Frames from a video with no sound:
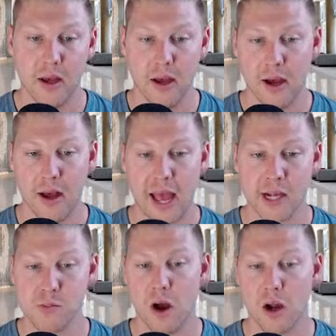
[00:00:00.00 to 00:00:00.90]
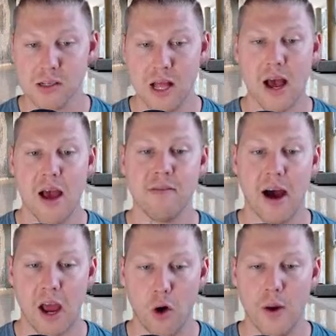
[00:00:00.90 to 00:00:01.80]
Xbox Live,
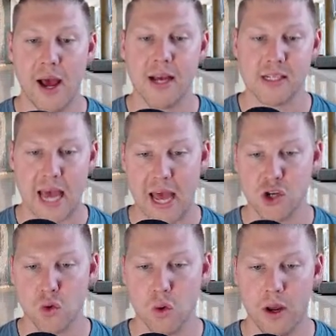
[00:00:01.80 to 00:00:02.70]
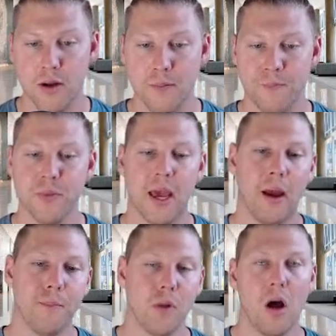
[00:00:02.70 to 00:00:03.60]
iOS, Android,
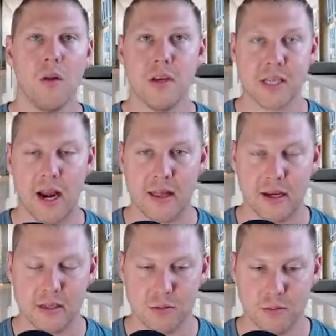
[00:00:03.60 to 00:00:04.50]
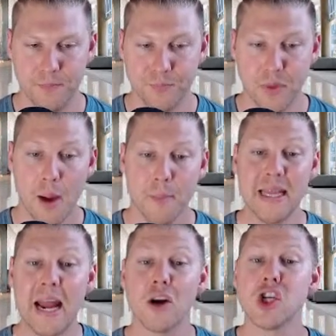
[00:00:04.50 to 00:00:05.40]
okay, all these kind of things, right? But
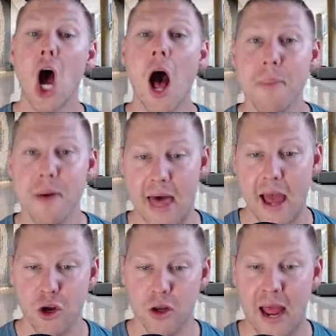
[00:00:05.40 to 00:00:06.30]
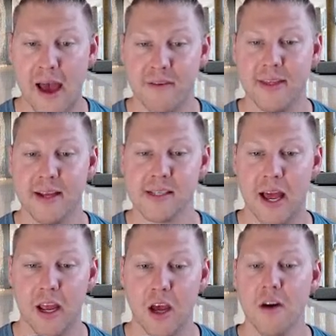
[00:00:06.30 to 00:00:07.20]
then on top of that, you're going to have things
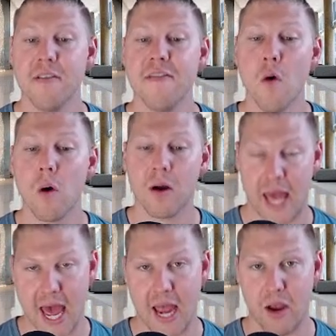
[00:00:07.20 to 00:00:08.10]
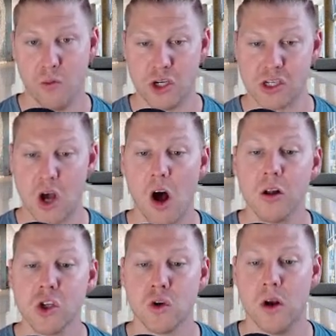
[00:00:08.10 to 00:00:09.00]
like 4K, which is
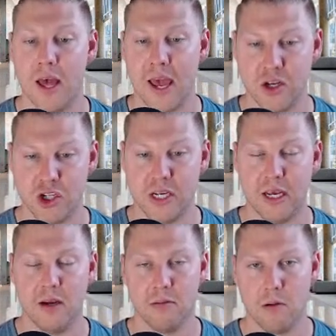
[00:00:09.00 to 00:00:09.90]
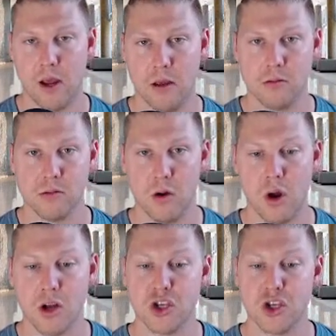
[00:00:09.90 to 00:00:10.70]
Ultra HD, right? So not